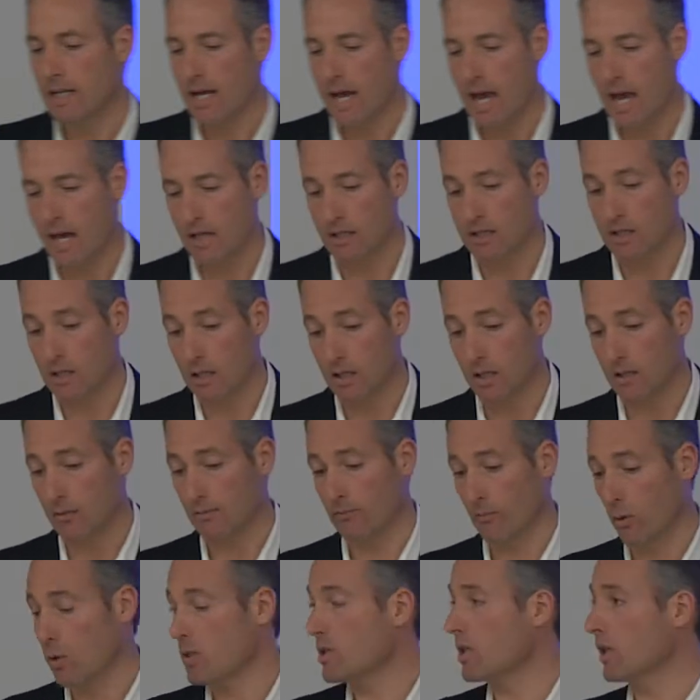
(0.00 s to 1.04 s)
And uh,
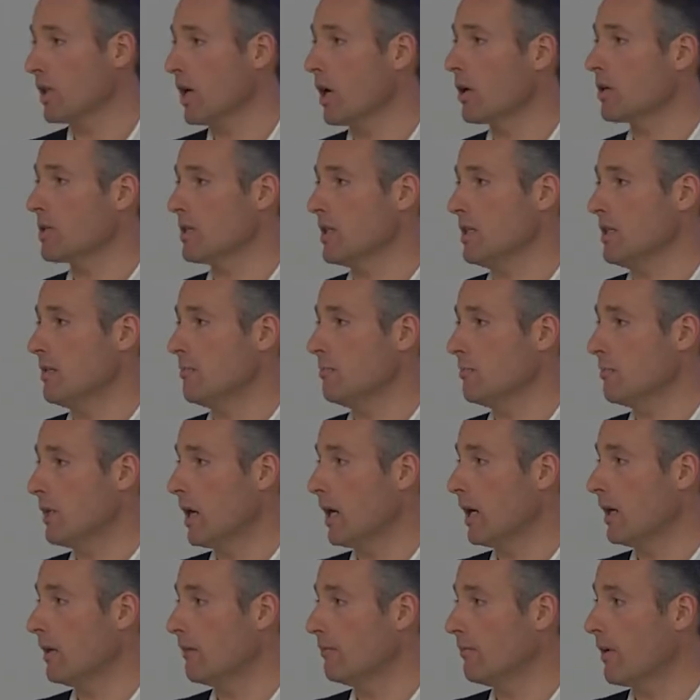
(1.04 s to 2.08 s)
fortunately, our team
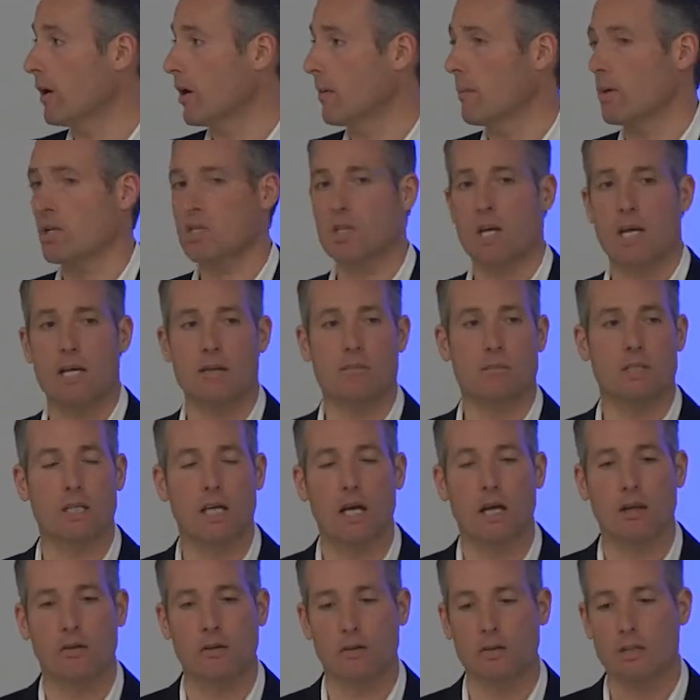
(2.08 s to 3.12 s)
uh, very much came
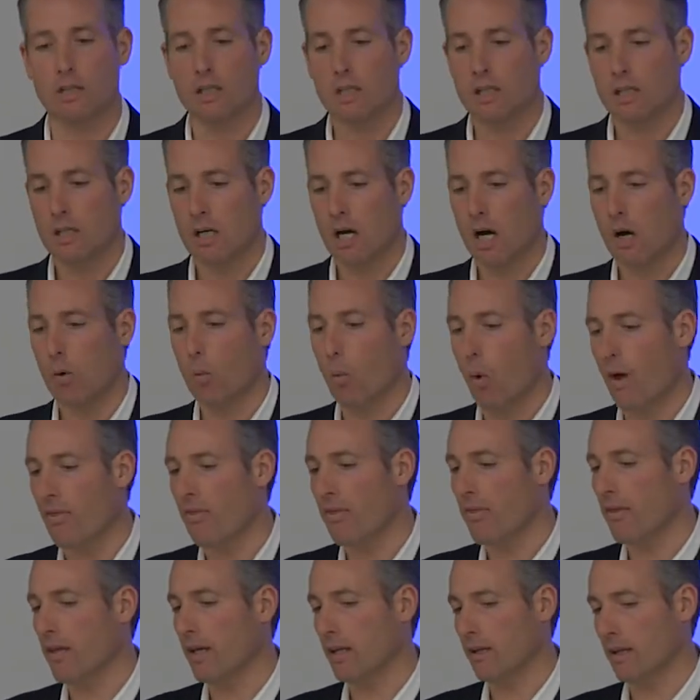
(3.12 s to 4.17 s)
together. Uh, one
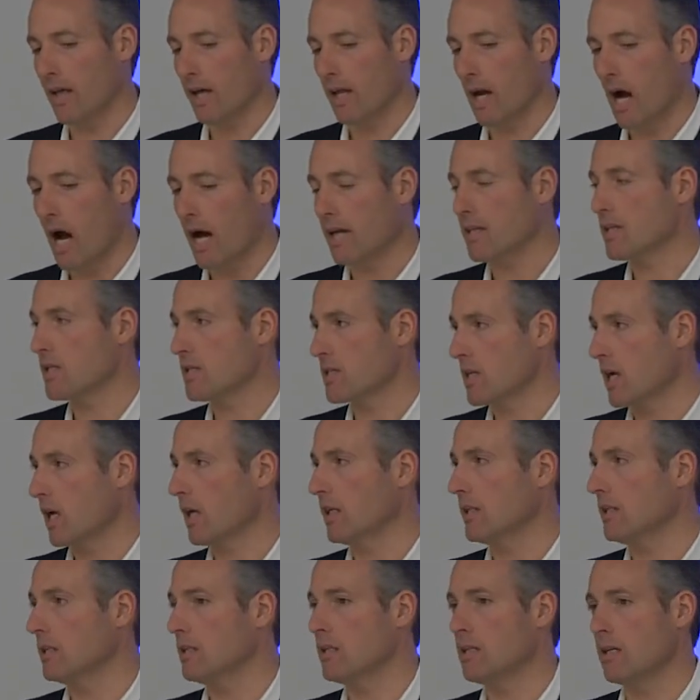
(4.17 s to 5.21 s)
thing that I
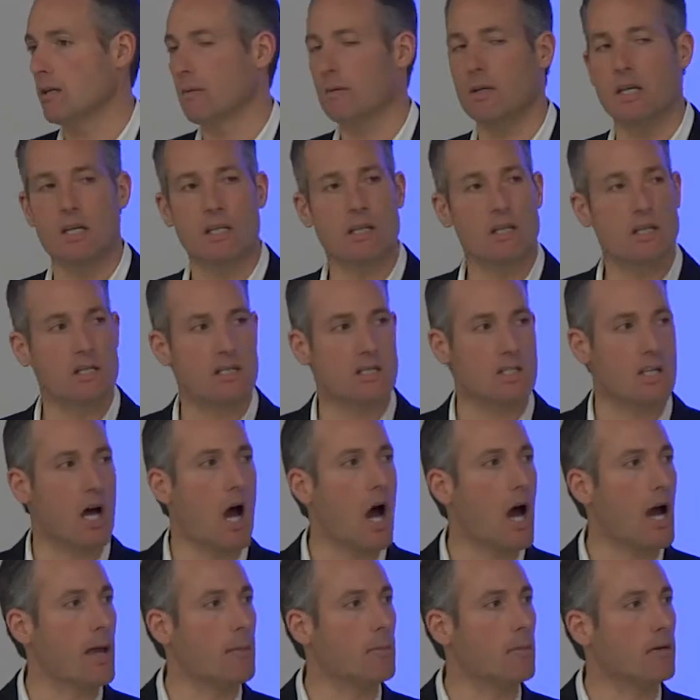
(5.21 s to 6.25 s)
decided uh, in this
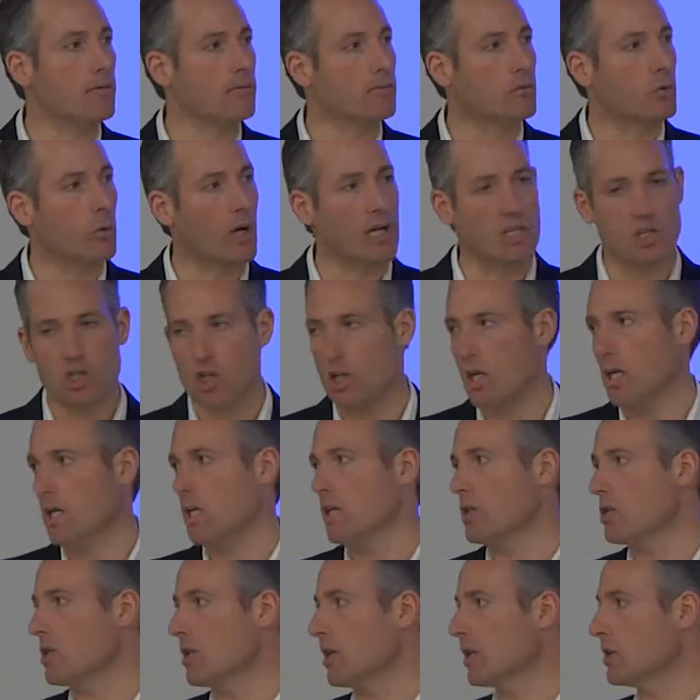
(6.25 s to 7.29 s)
time of great
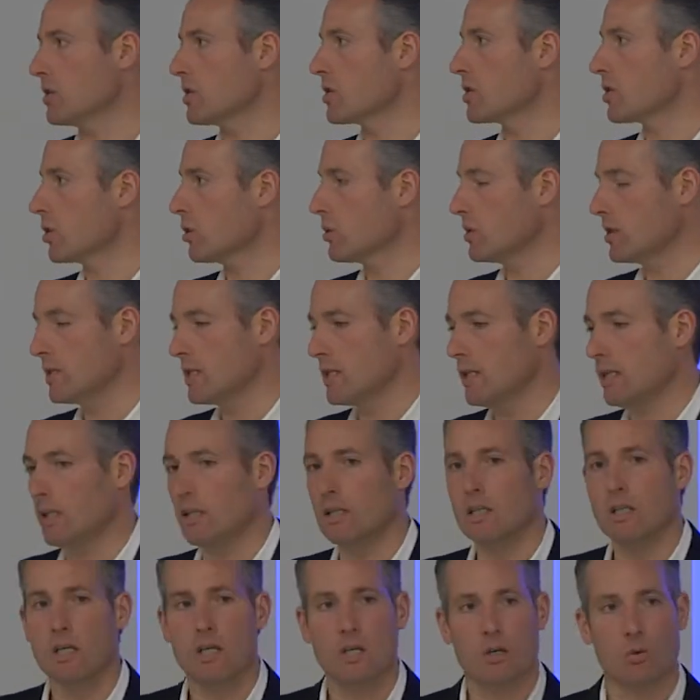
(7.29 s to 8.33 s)
change and uncertainty
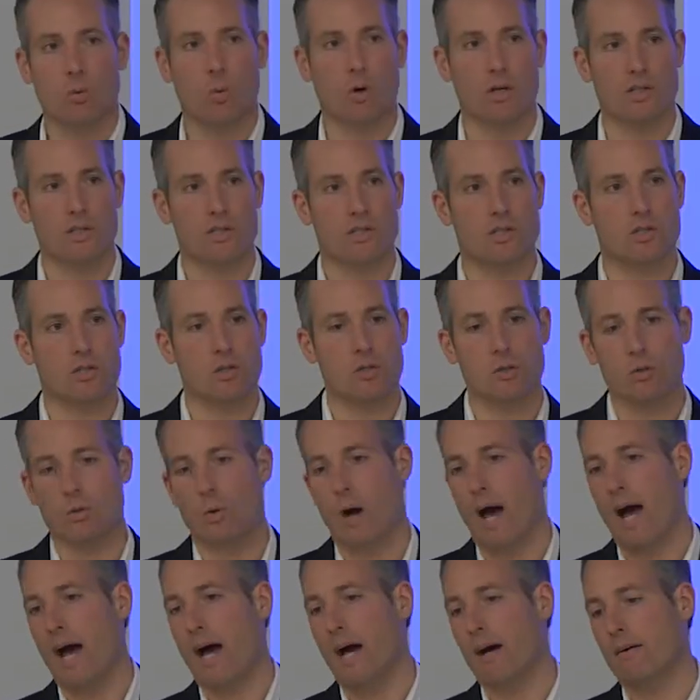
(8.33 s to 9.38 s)
was to
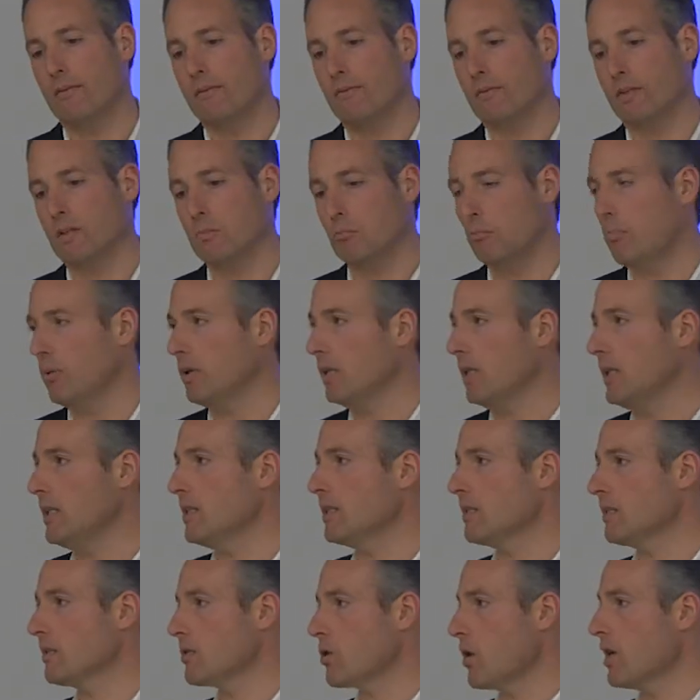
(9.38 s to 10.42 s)
have
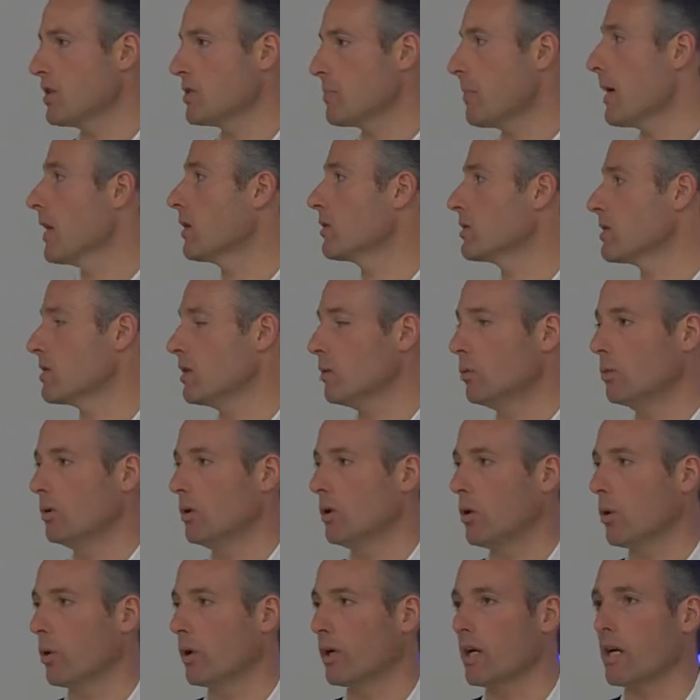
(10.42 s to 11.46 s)
complete transparency with
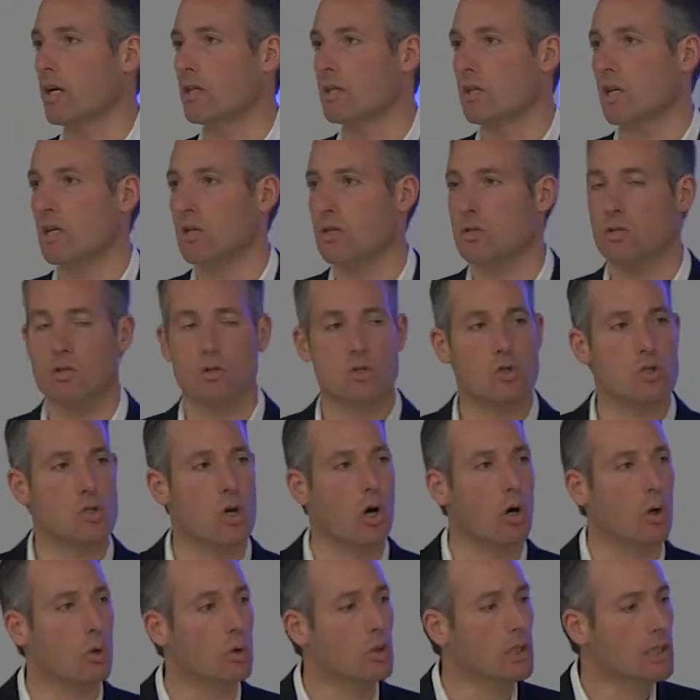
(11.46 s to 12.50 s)
the organization.
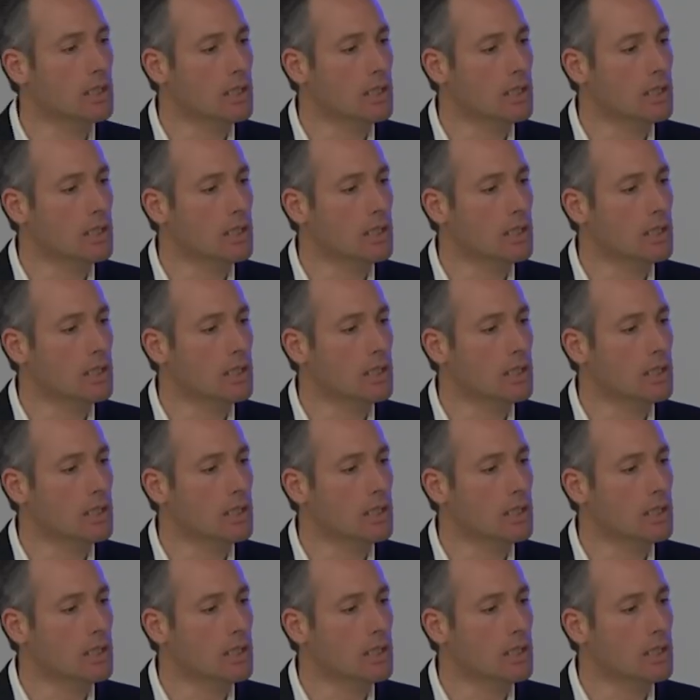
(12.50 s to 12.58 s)
So